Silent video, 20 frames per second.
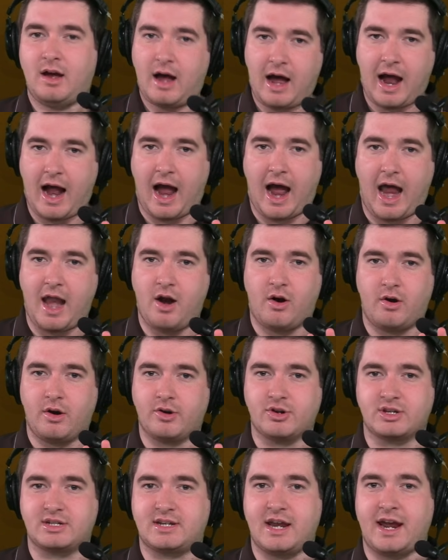I don't
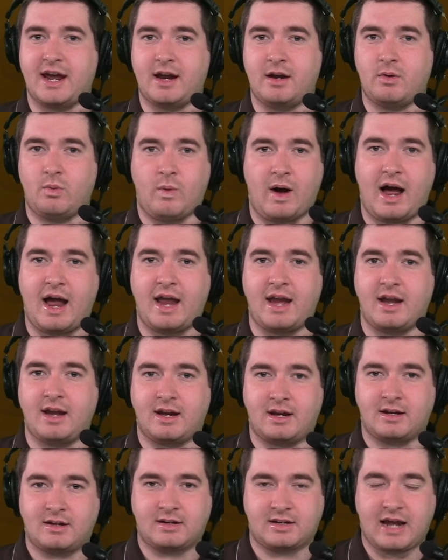understand why
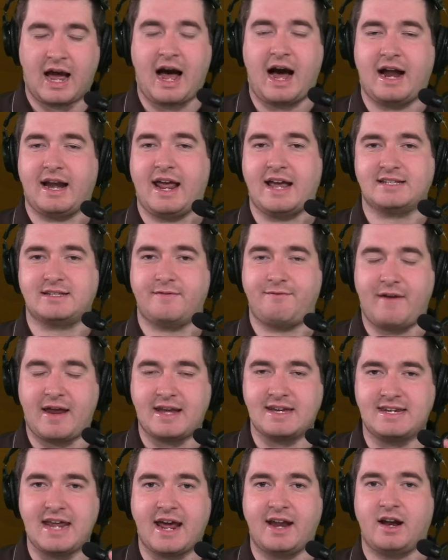God has a
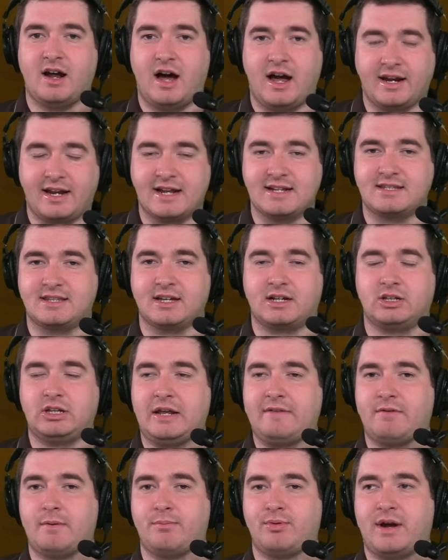vendetta against the
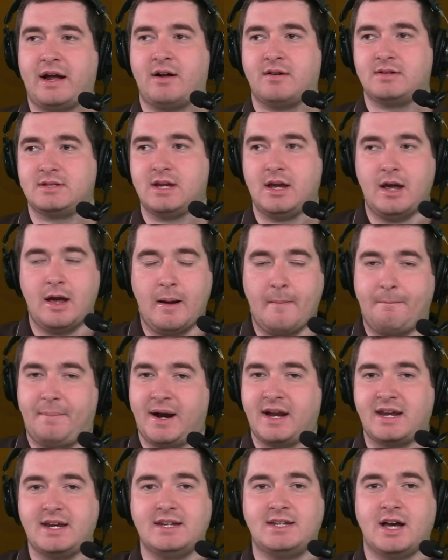Cleveland Browns,
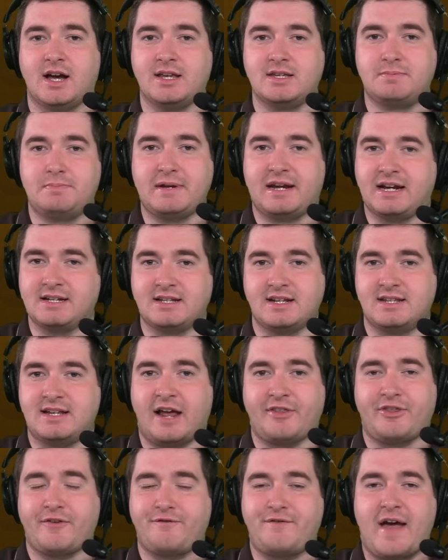but he does, because it's
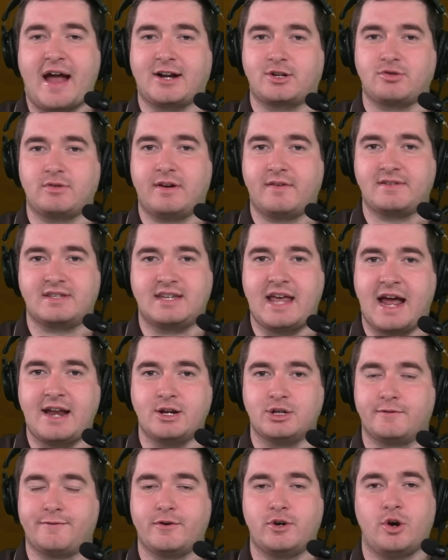not the factory of
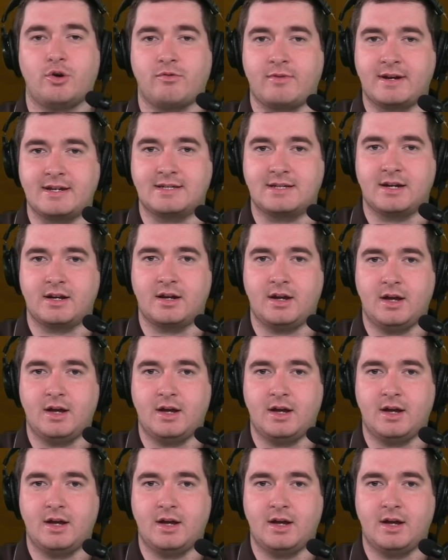sadness for no reason.